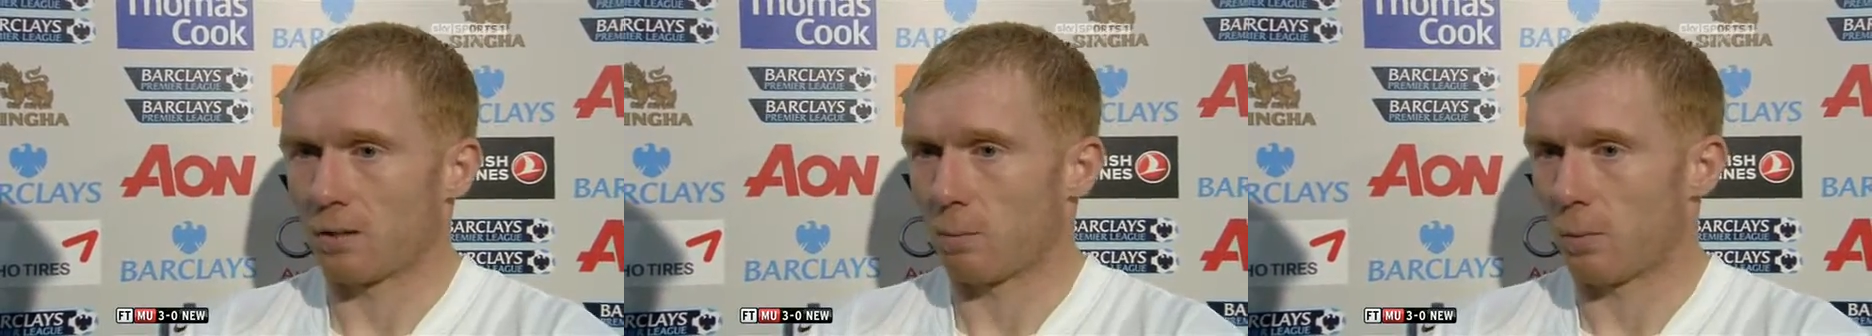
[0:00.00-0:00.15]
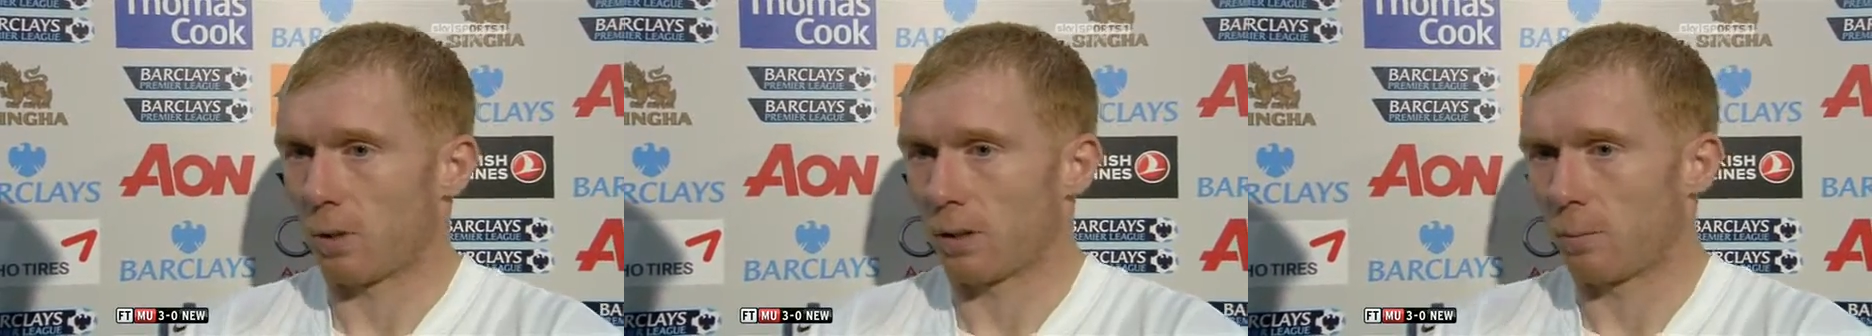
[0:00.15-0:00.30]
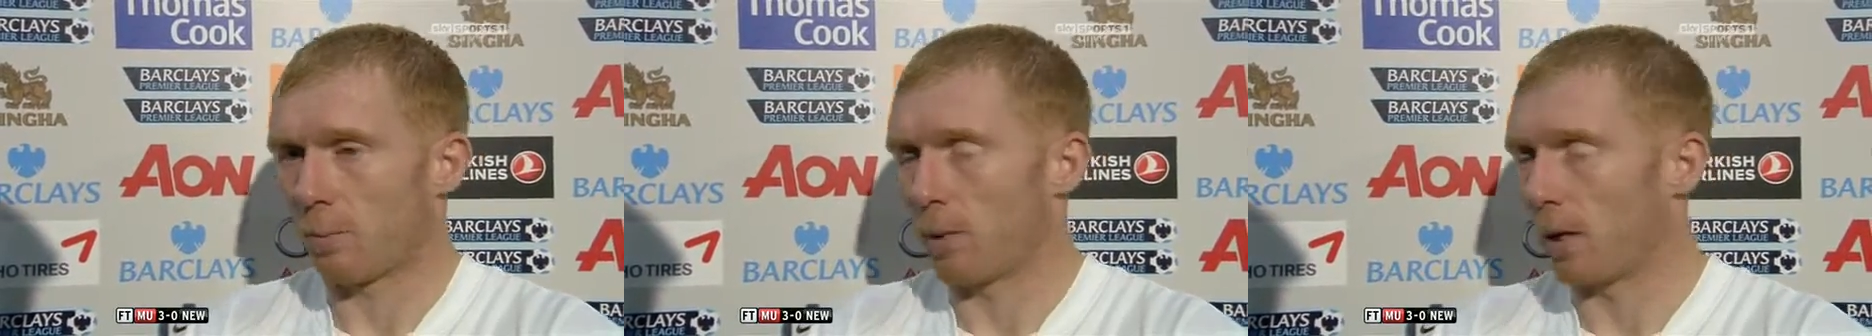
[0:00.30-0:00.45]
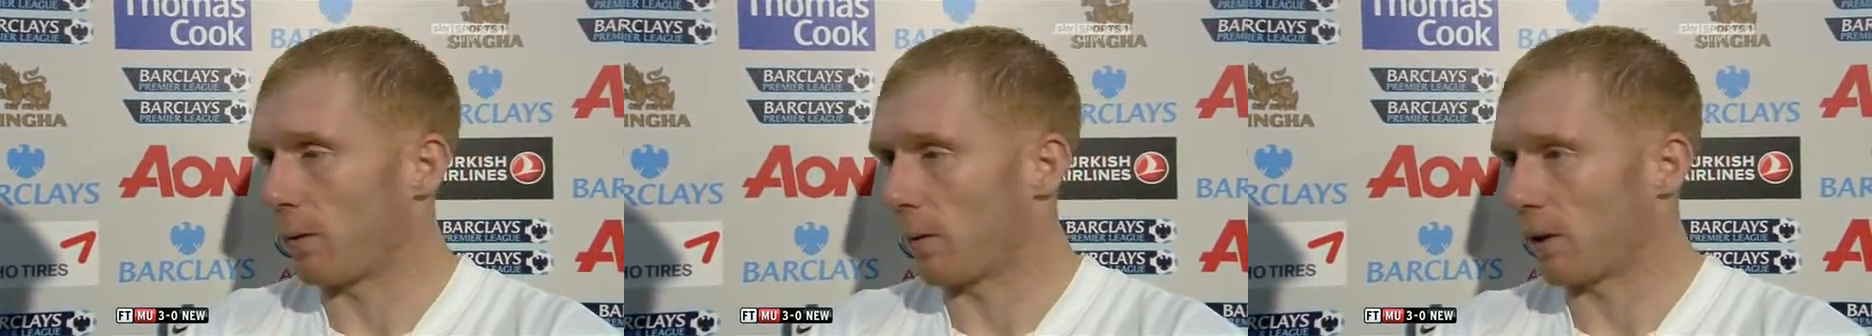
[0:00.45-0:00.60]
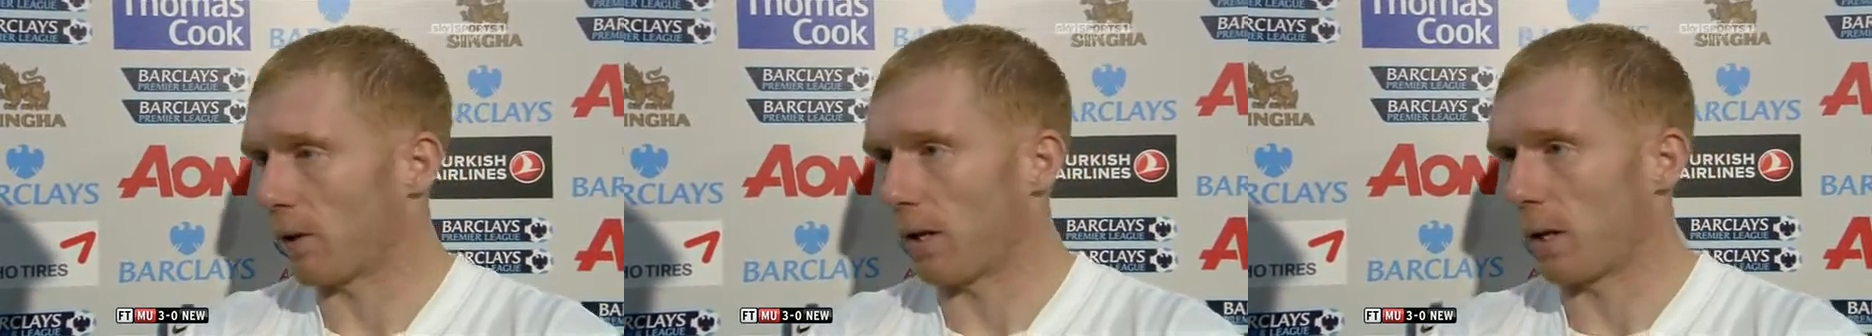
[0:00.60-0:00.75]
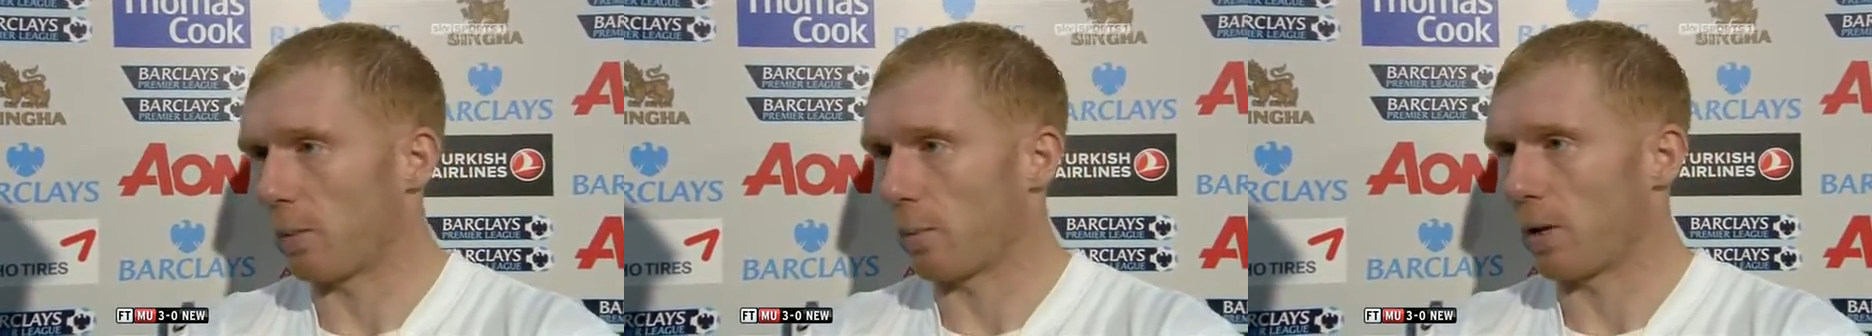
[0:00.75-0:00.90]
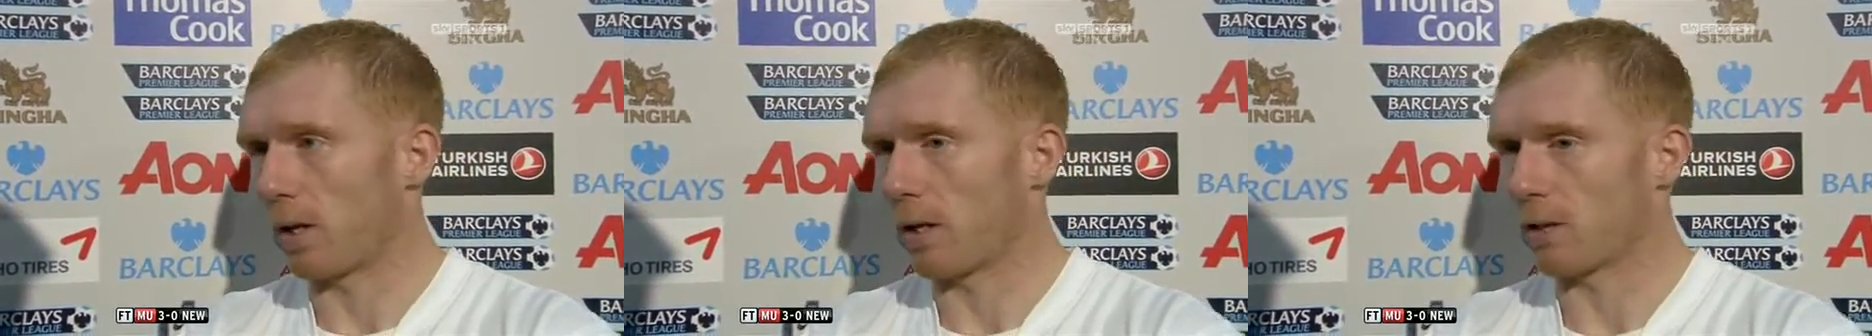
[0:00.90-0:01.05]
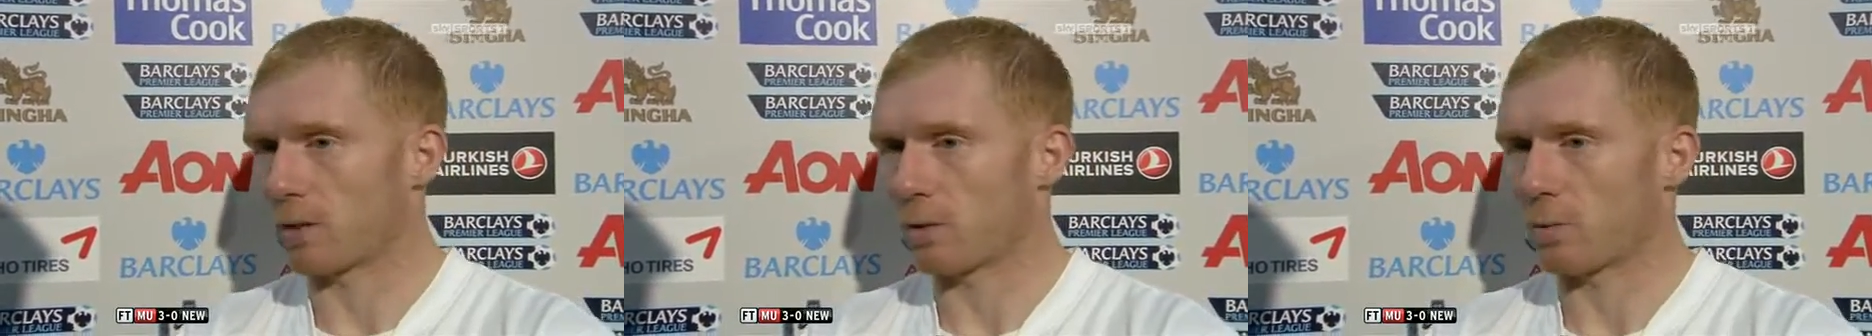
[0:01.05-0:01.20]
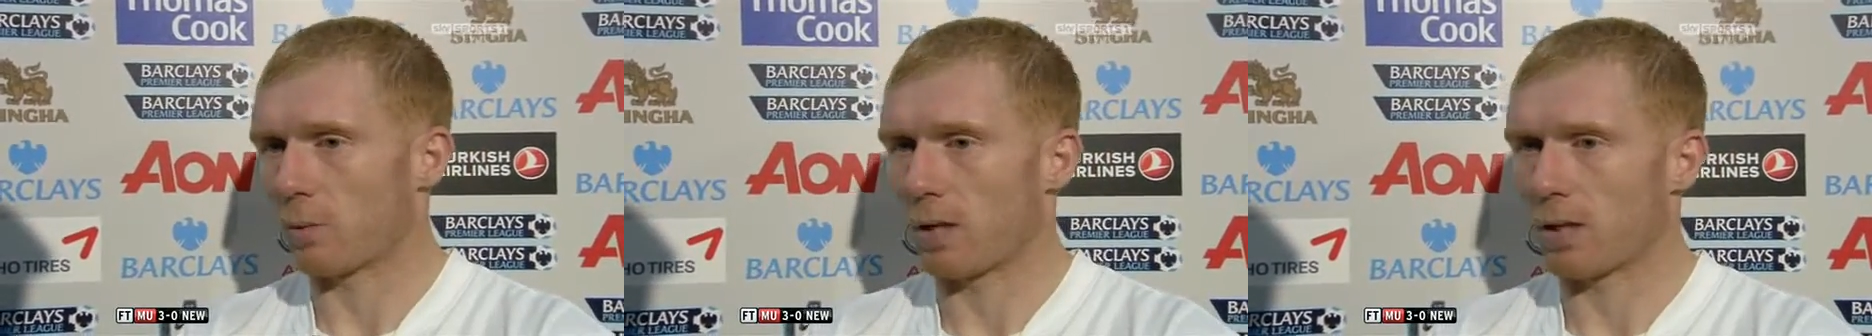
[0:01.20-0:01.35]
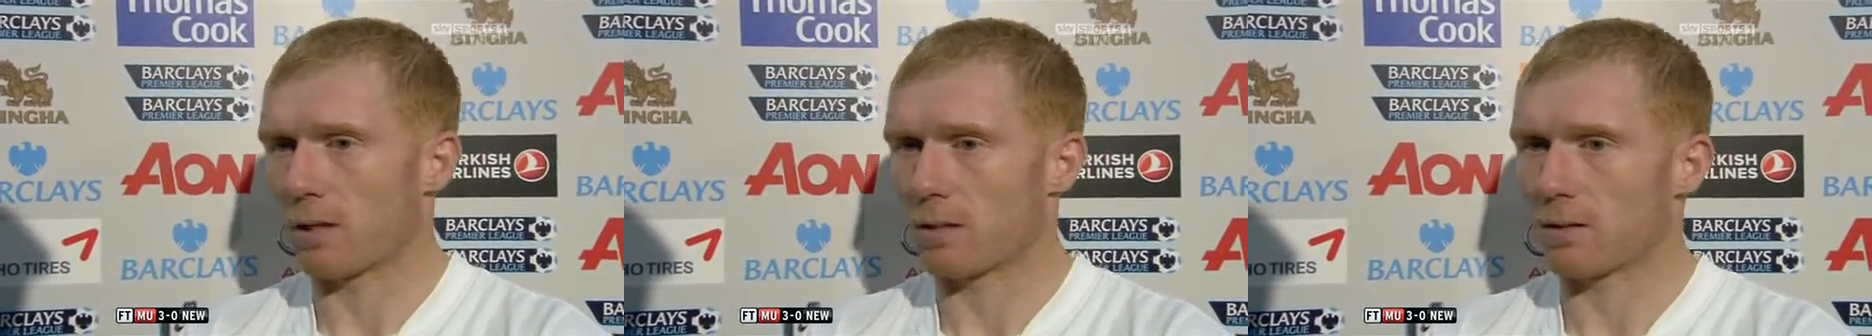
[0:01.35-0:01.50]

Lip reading: when you play with great players as well,